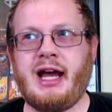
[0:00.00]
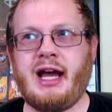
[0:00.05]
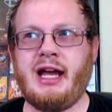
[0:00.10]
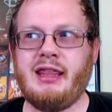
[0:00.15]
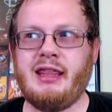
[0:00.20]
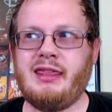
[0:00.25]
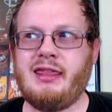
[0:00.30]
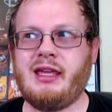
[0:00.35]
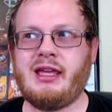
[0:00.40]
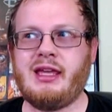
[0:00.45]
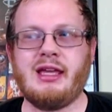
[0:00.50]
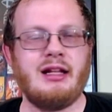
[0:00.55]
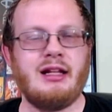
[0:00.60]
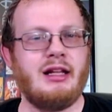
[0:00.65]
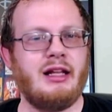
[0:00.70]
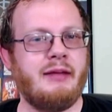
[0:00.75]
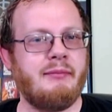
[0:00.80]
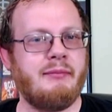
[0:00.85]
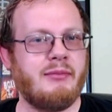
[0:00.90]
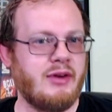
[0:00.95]
I think get a
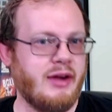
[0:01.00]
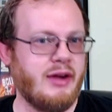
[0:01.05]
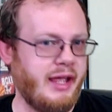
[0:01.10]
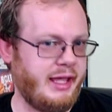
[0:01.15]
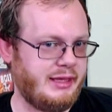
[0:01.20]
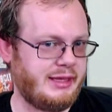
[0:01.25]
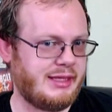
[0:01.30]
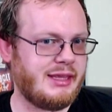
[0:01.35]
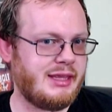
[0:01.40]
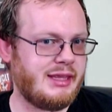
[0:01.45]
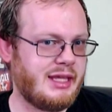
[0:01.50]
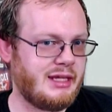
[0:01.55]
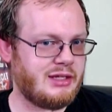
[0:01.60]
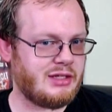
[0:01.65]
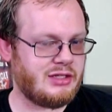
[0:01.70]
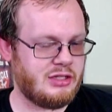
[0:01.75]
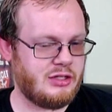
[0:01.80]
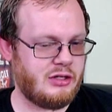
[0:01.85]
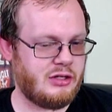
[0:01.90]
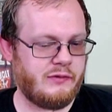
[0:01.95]
lot more hate than they
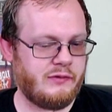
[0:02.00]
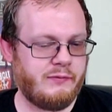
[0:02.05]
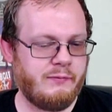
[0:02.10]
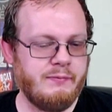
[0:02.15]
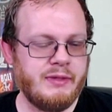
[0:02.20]
deserve.